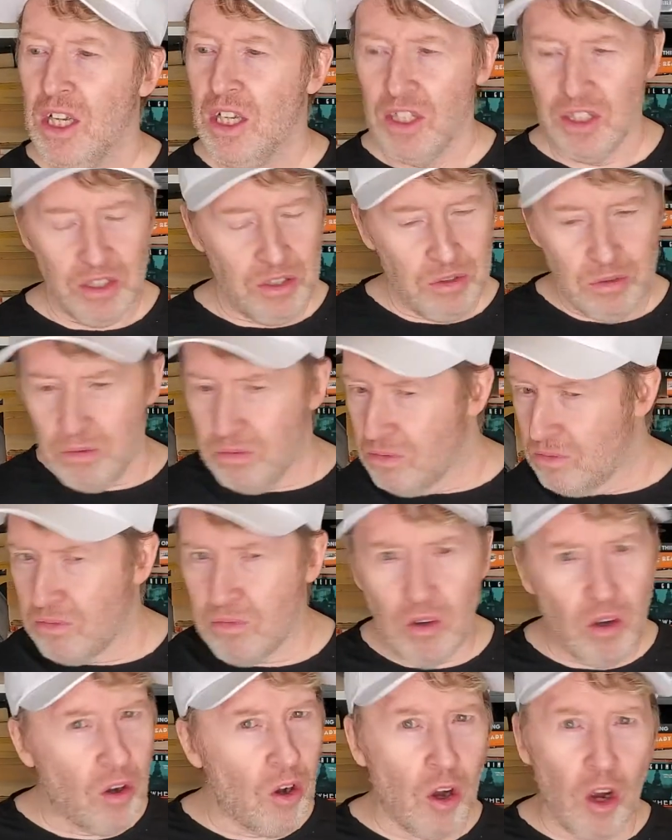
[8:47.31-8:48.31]
you
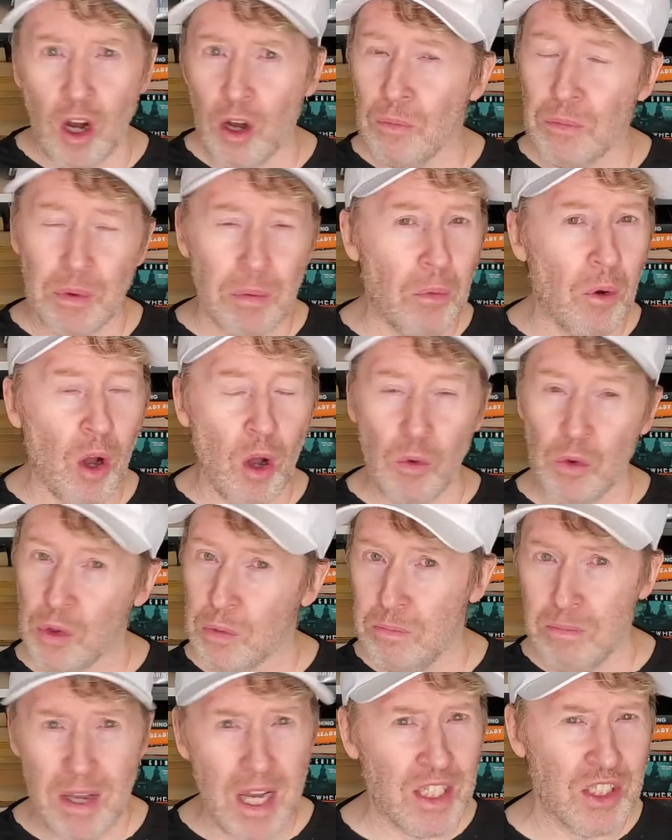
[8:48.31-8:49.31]
arm them all with
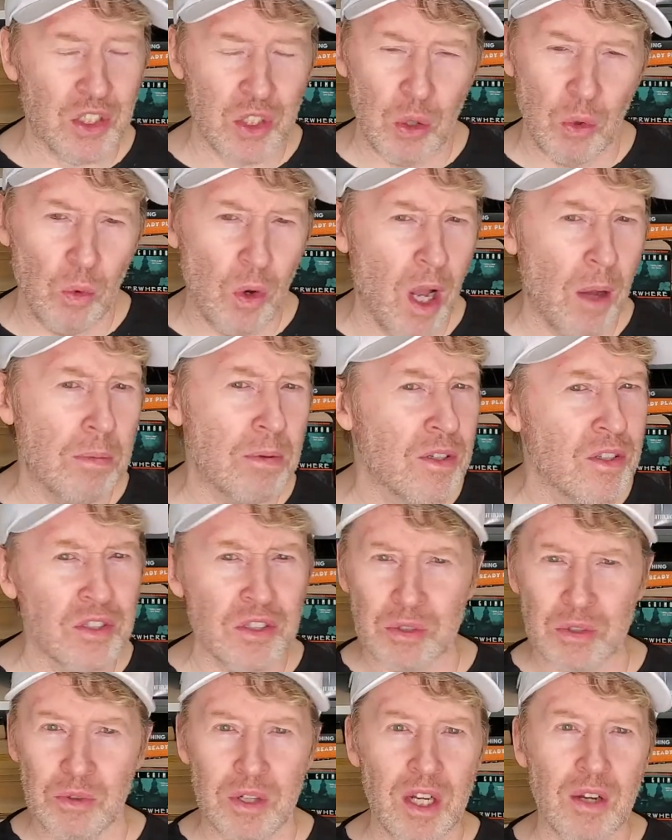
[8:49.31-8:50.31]
magical weapons
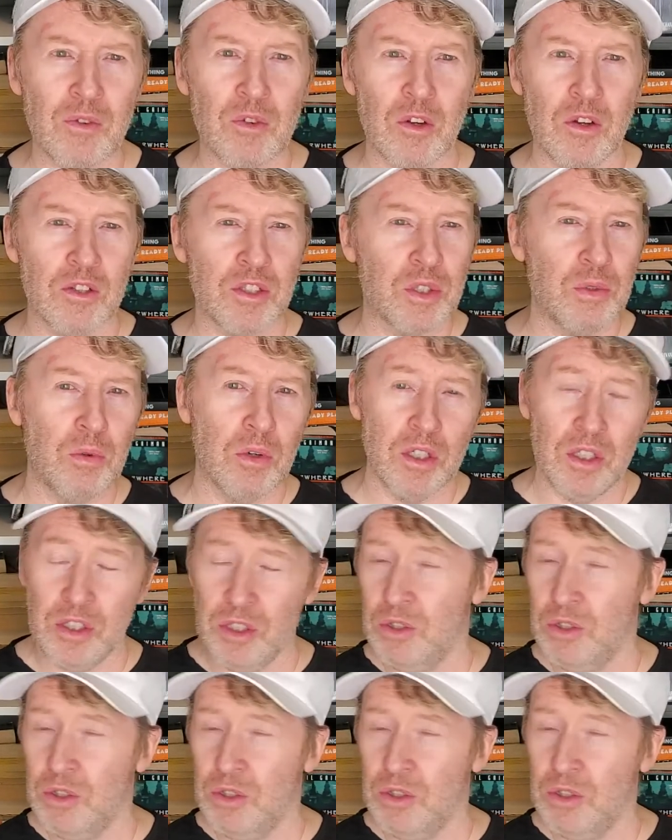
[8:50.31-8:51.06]
or whatever else you want to do.